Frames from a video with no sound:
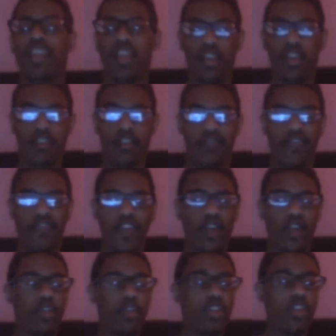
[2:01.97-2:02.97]

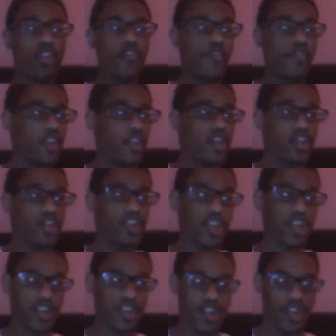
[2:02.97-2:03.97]
very unflinching at
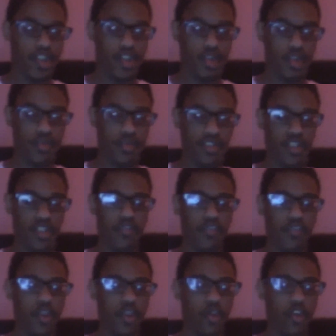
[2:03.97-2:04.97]
times and
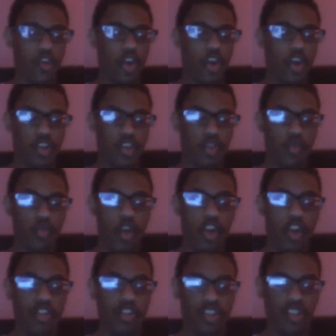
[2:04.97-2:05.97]
very hard to watch
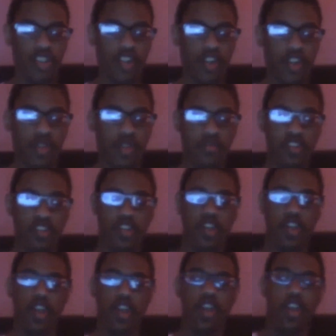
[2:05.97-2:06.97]
at times.
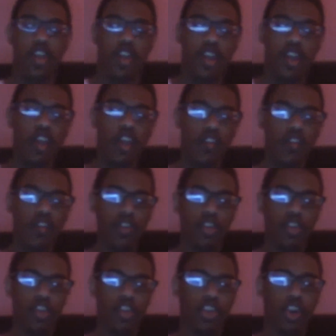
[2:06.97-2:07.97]
Heavy
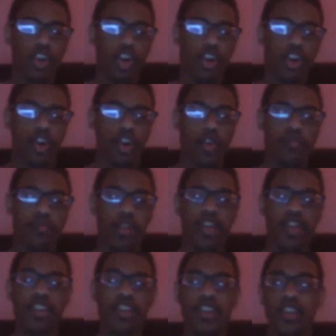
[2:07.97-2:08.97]
look on
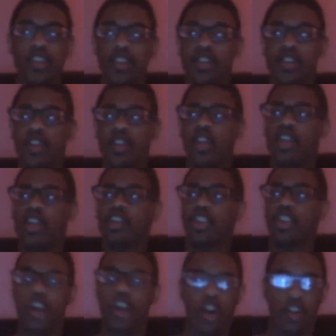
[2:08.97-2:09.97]
obesity,
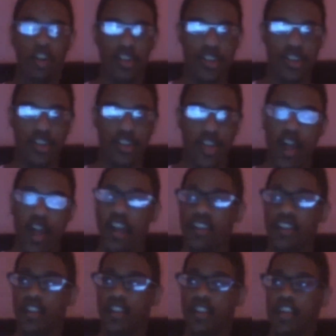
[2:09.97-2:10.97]
loss,
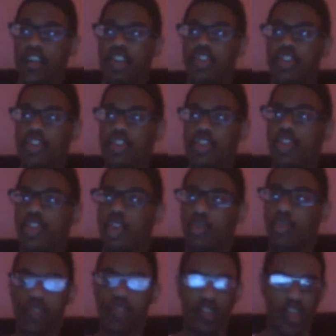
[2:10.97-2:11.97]
isolation,
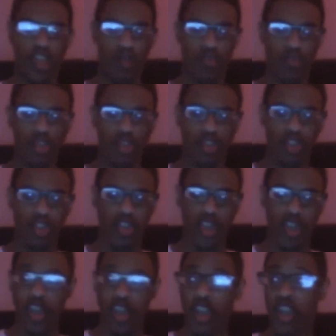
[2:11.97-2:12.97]
redemption,
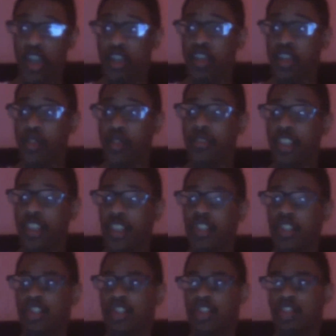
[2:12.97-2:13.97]
and
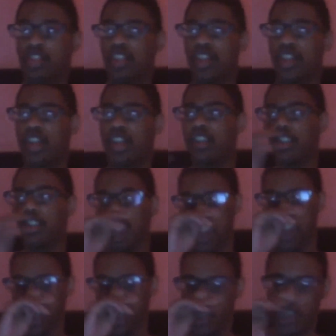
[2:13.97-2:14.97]
Obsession. And
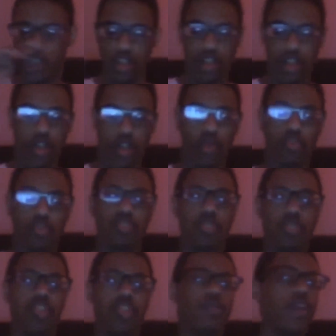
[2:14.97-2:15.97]
this was one
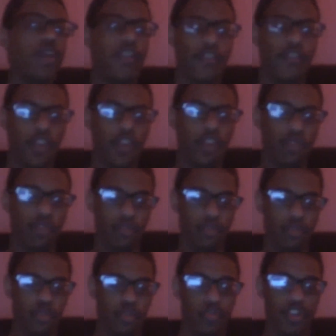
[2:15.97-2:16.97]
of my favorite
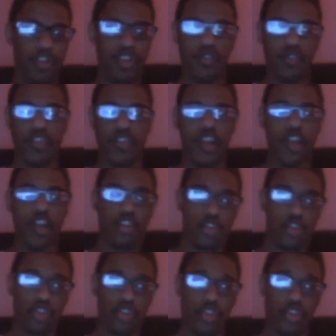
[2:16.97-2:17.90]
movies of last year.